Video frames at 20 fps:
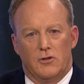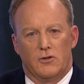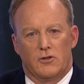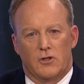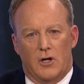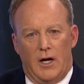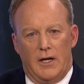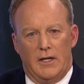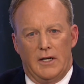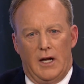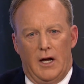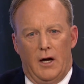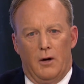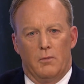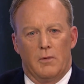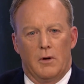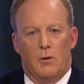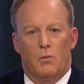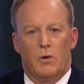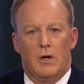she was trying to
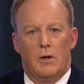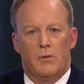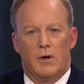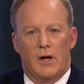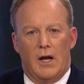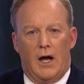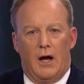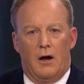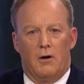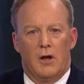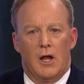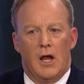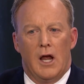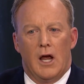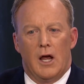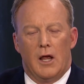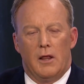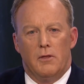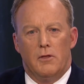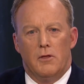help me. We went out.
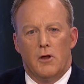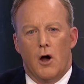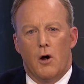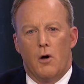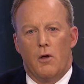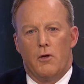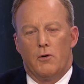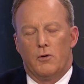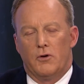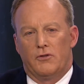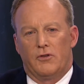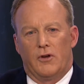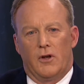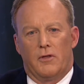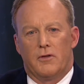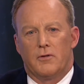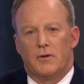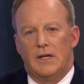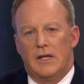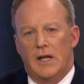No, there was
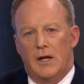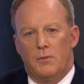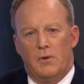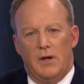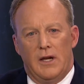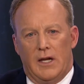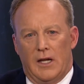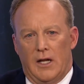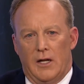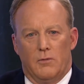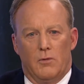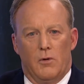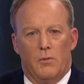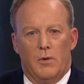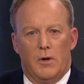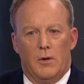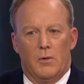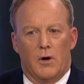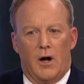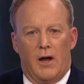a 3-day weekend when
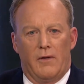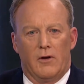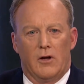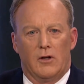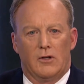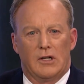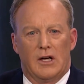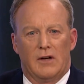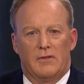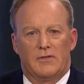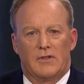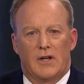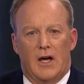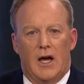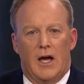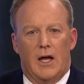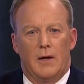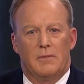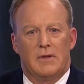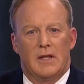we were having a tough
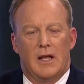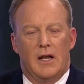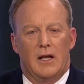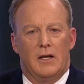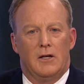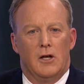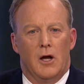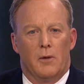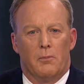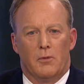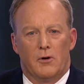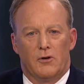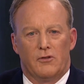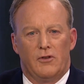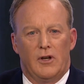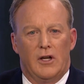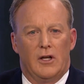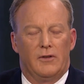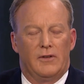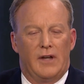time getting
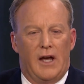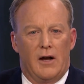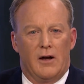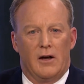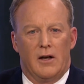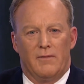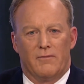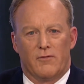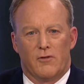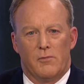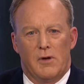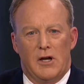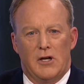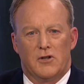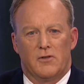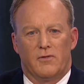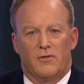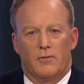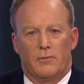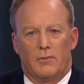numbers nailed down and
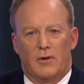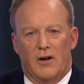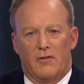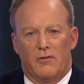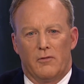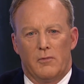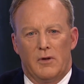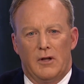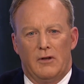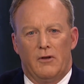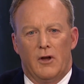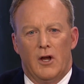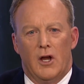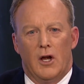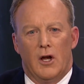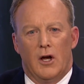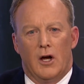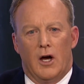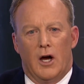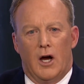information from government
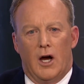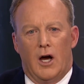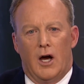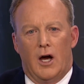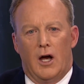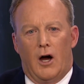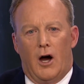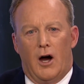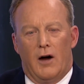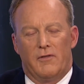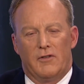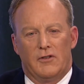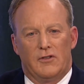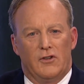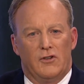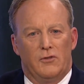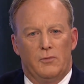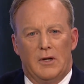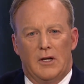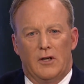
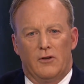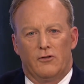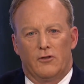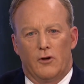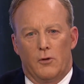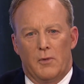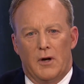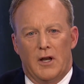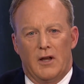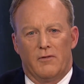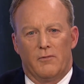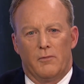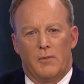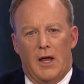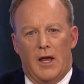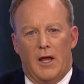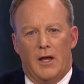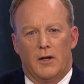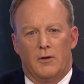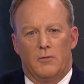offices, because so many of
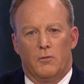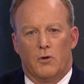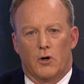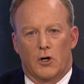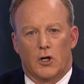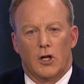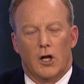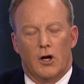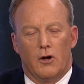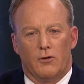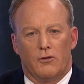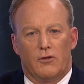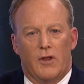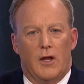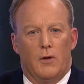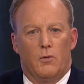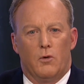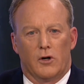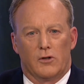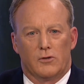them were closed.
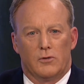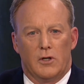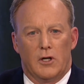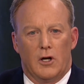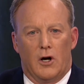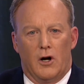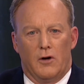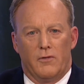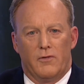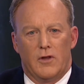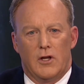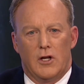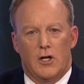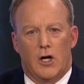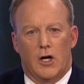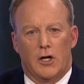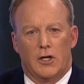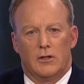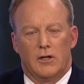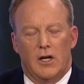They had worked really hard for the
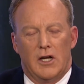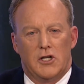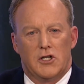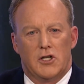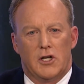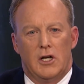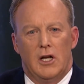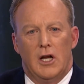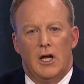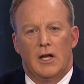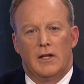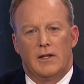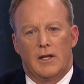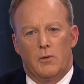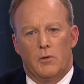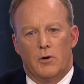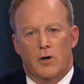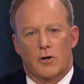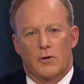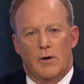inauguration. They
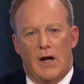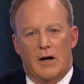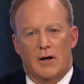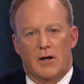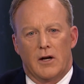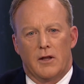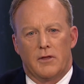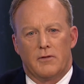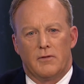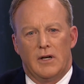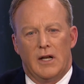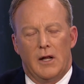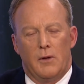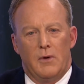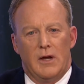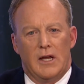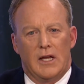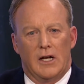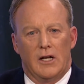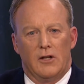weren't around on a 3-day
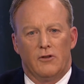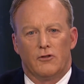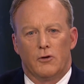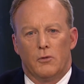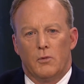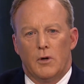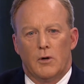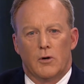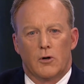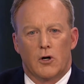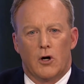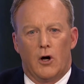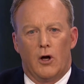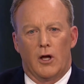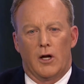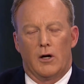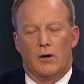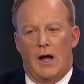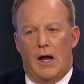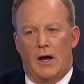weekend. And so we were
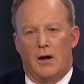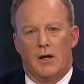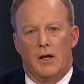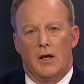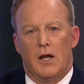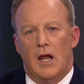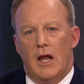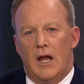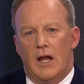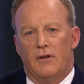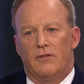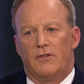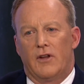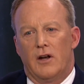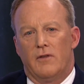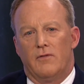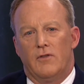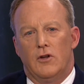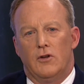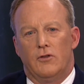calling around, and
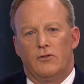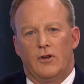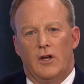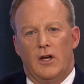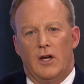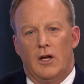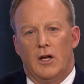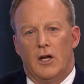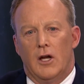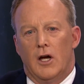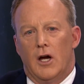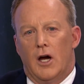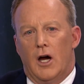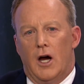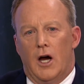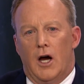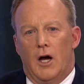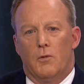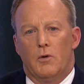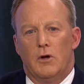instead of using,
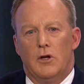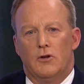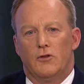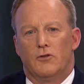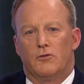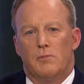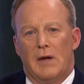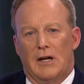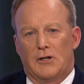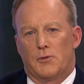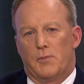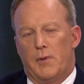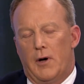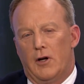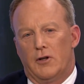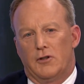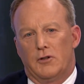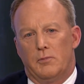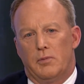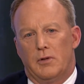we used
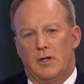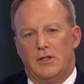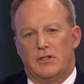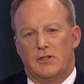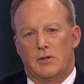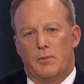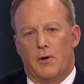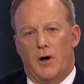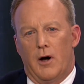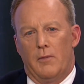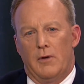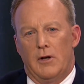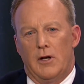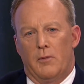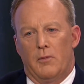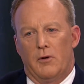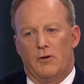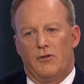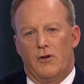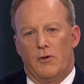Metropolitan Police Department
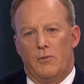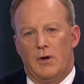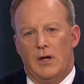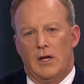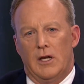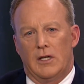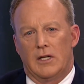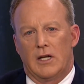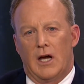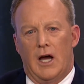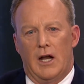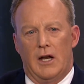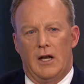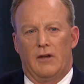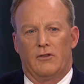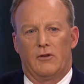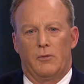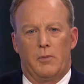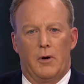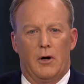numbers that we had gotten,
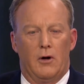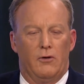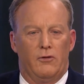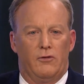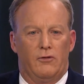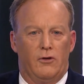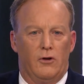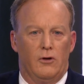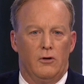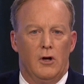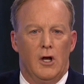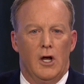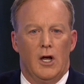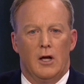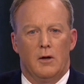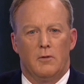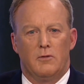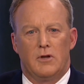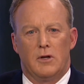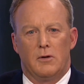as opposed to
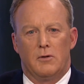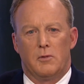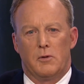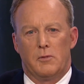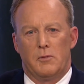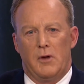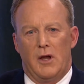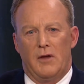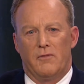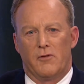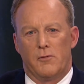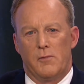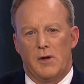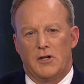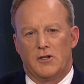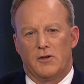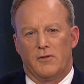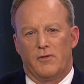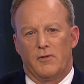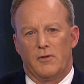
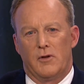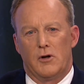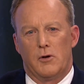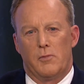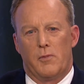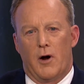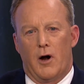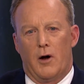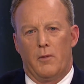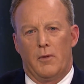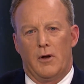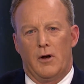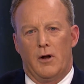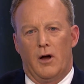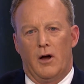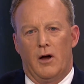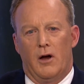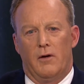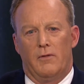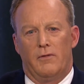information from the
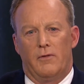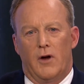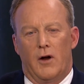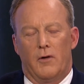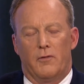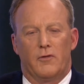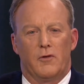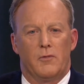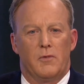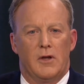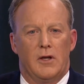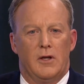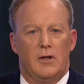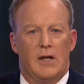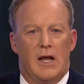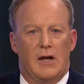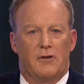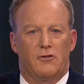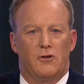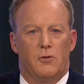from the
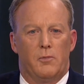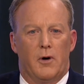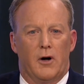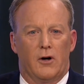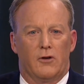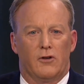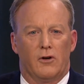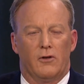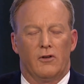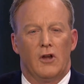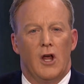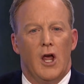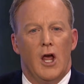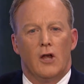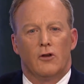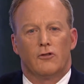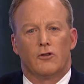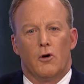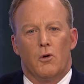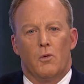National Park Service.
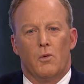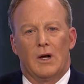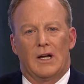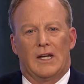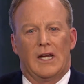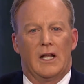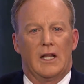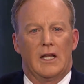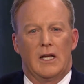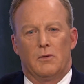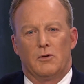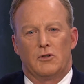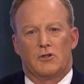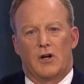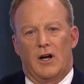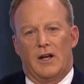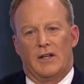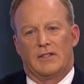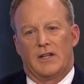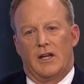So what Kellyanne was
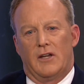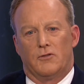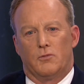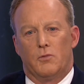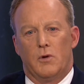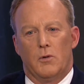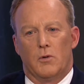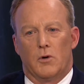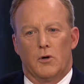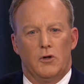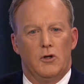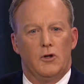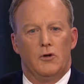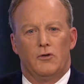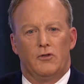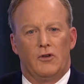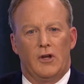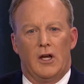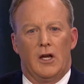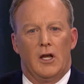trying to say is we
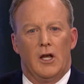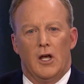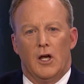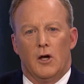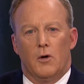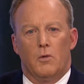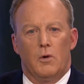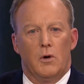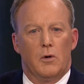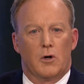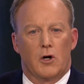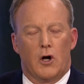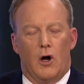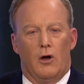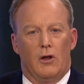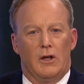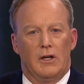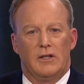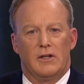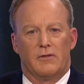were
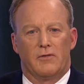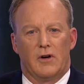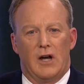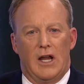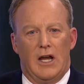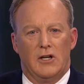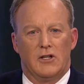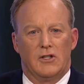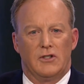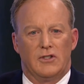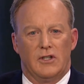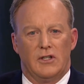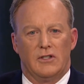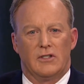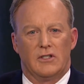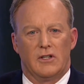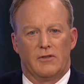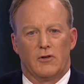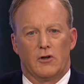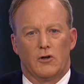calling different
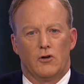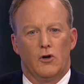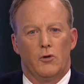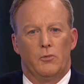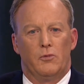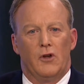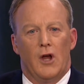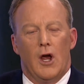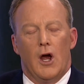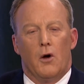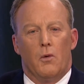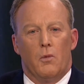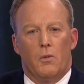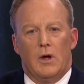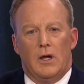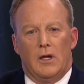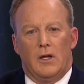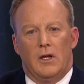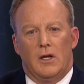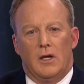agencies and different groups.
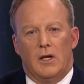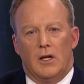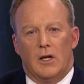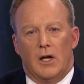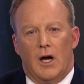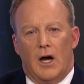She